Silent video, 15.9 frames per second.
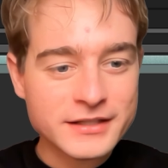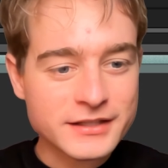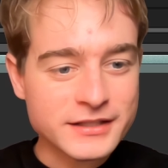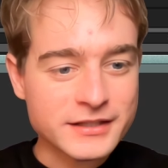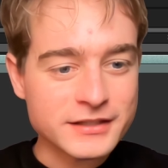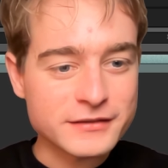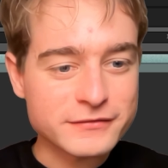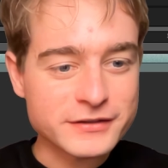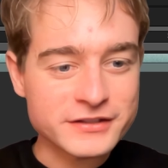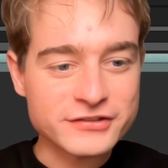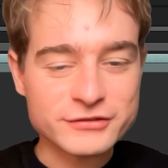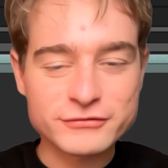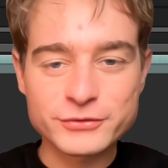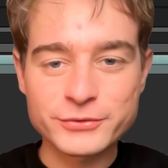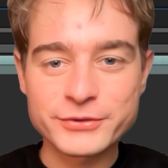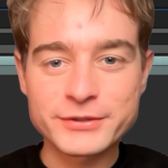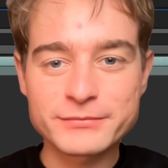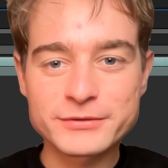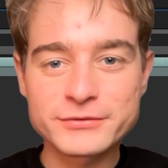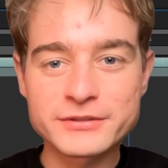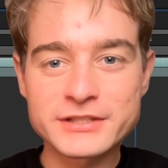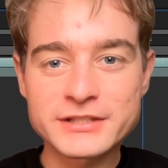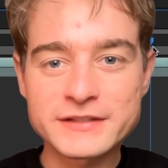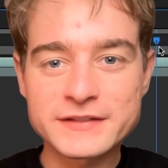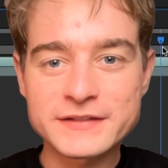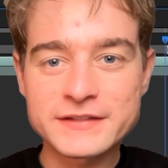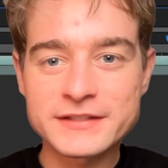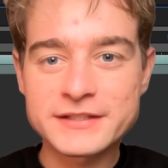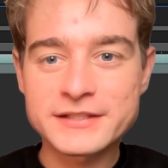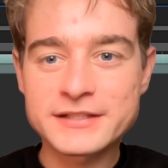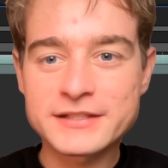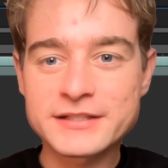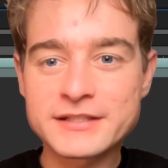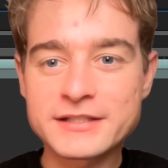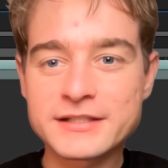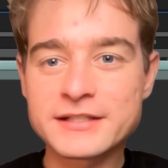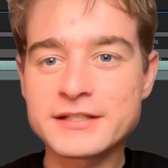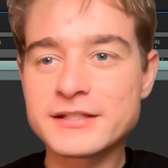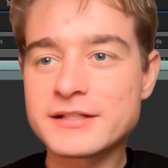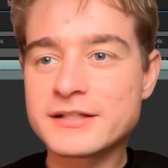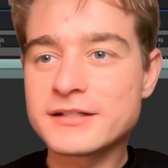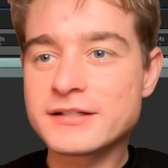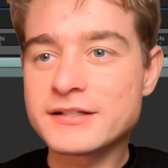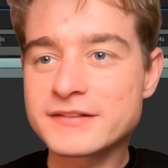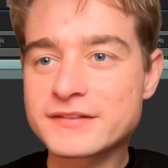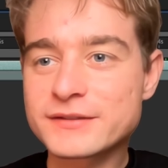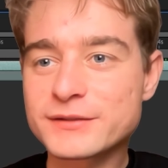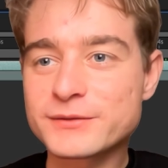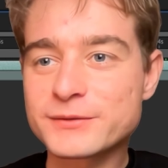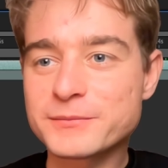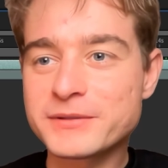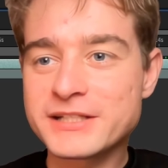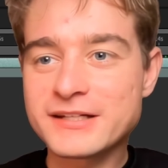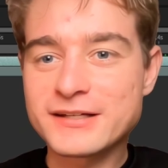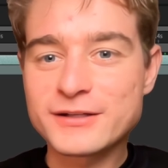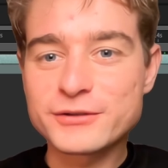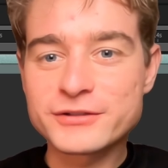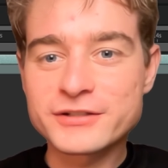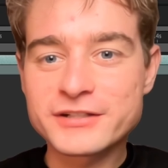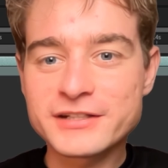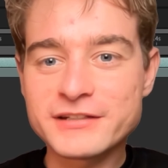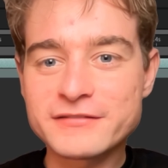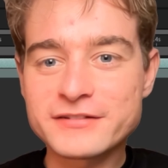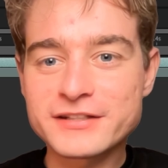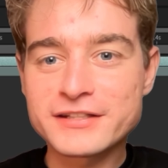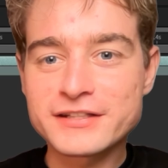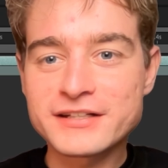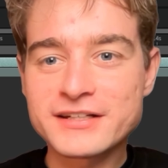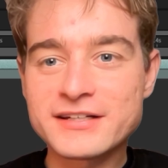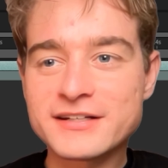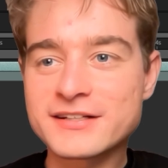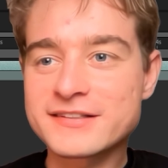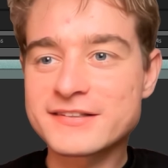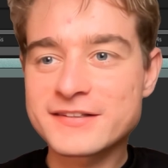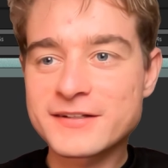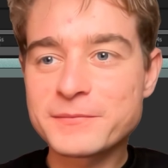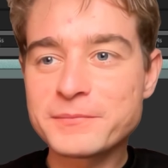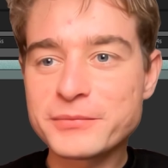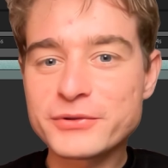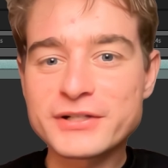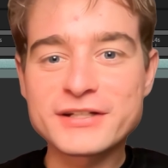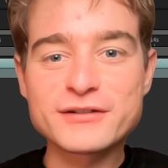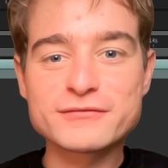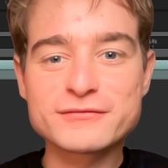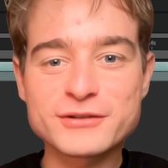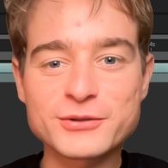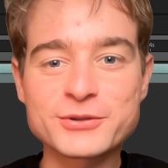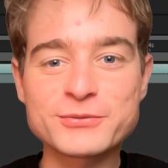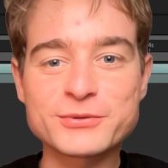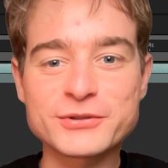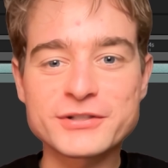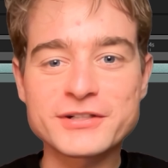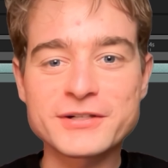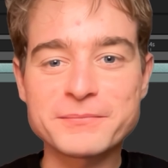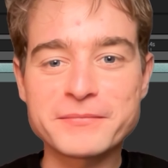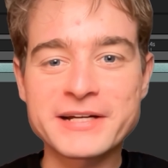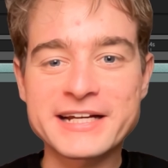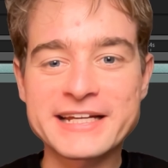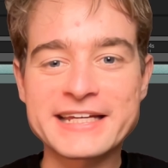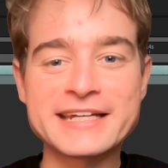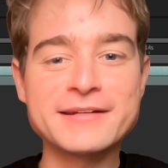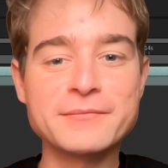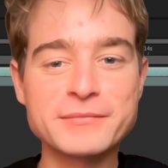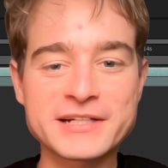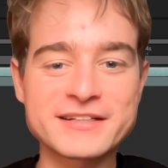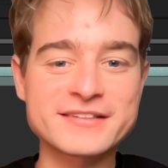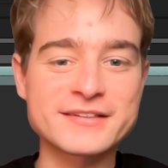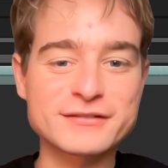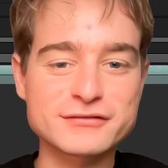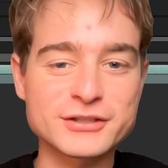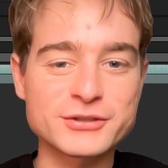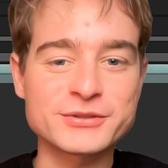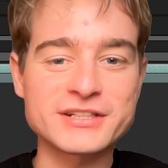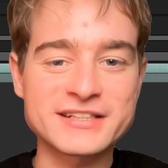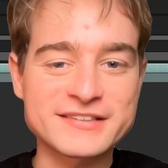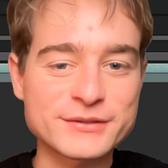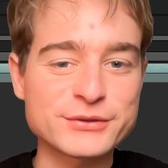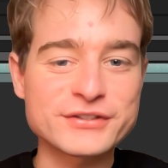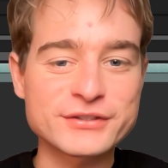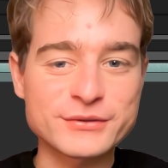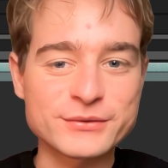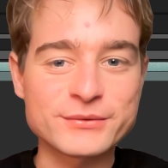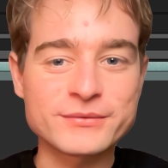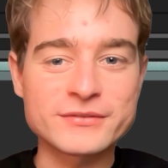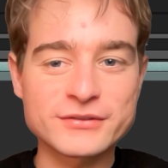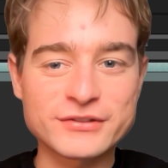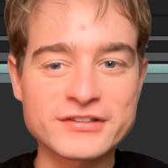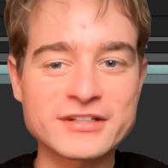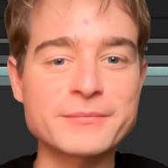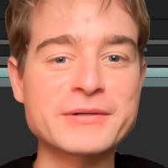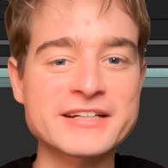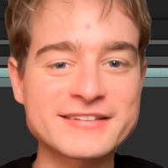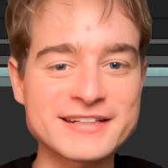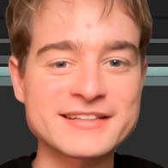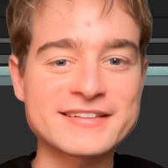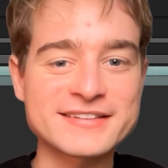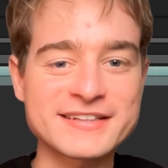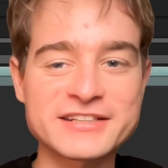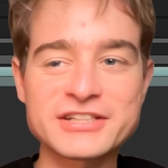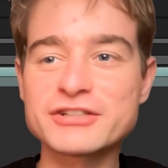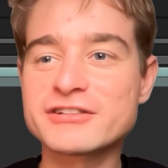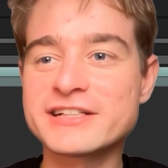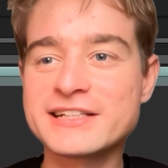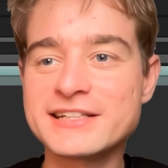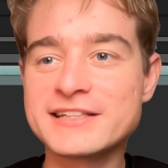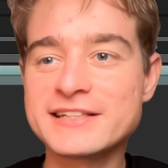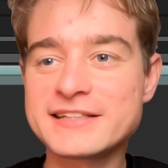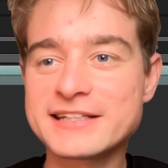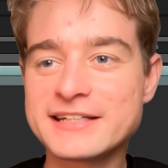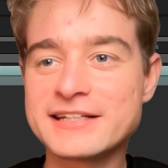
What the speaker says: And if I scroll through it, let's go a bit lower even. At some point the road will come back in because the road is also to some extent saturated.